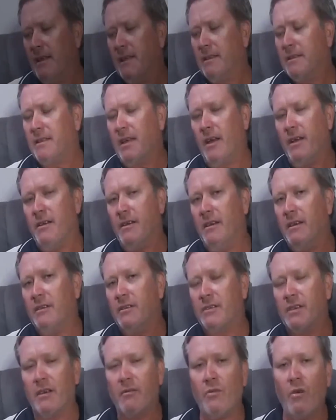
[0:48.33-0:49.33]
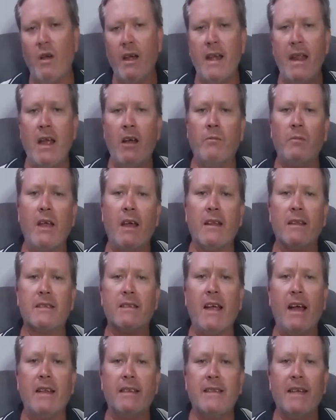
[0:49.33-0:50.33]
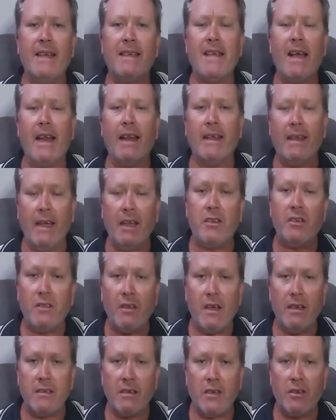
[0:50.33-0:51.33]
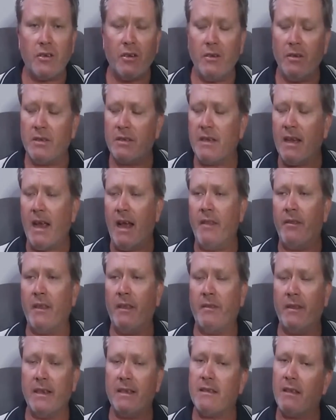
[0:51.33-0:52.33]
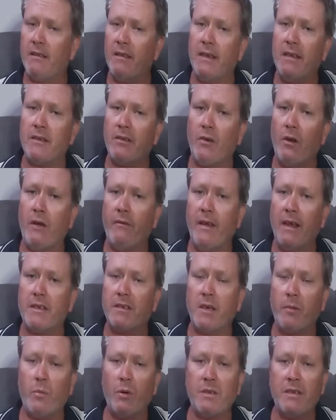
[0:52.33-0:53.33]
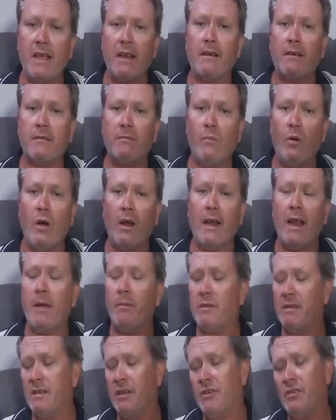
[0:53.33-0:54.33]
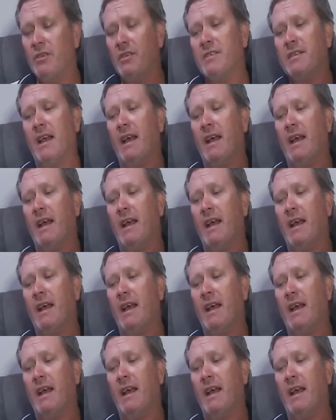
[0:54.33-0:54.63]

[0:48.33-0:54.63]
So right now I'm going to start detailing each of those issues, and these are things that I've actually presented to Minelab as issues,